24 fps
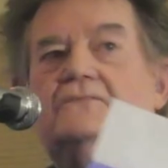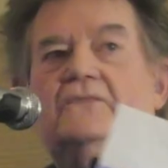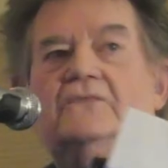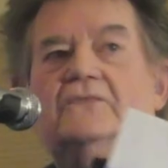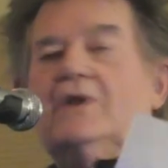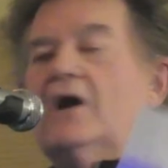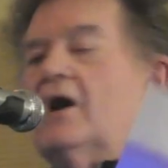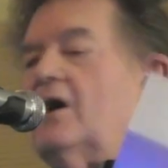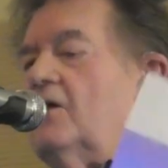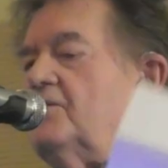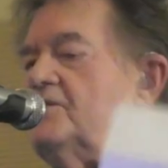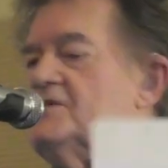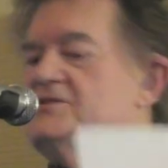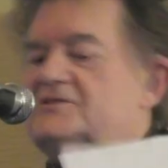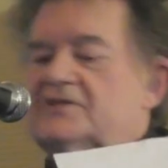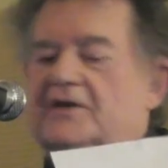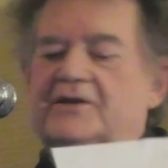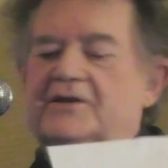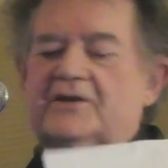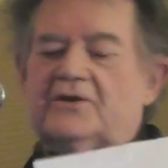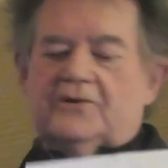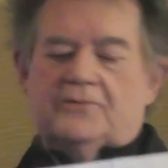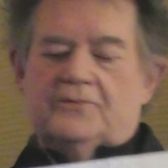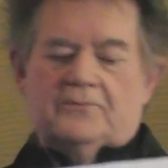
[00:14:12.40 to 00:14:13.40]
No, he said
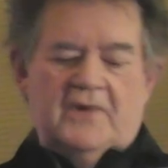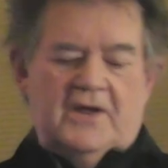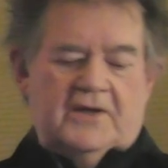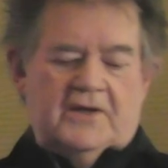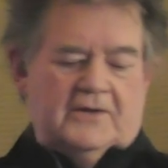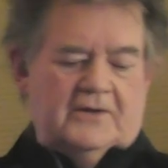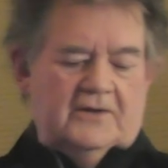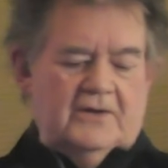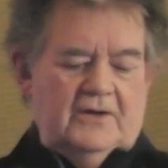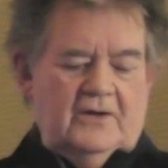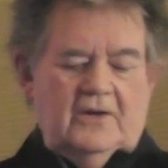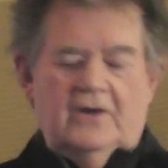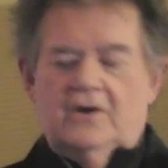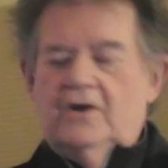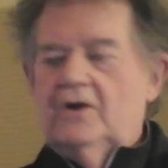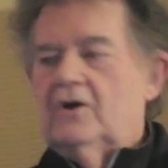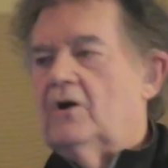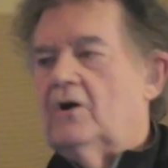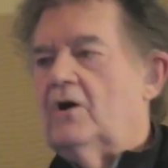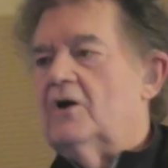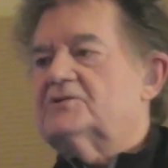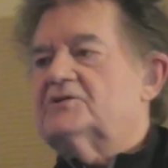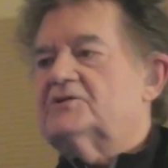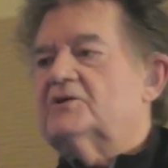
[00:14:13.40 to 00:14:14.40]
he couldn't make it.
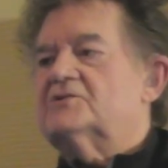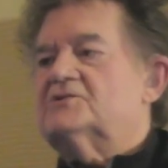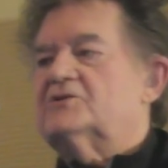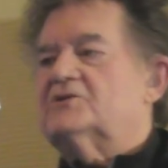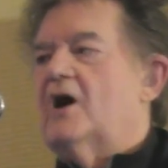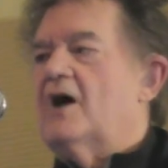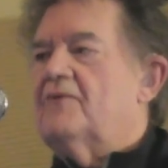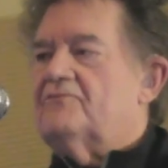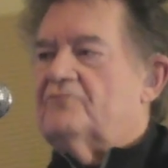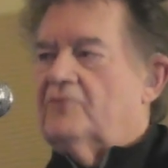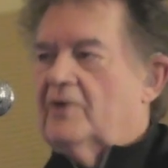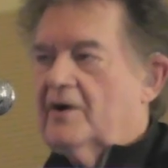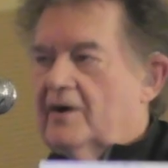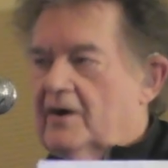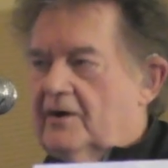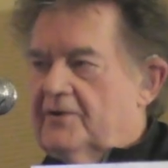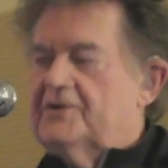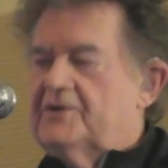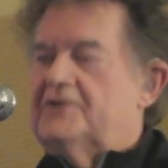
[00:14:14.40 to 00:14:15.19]
Also, software.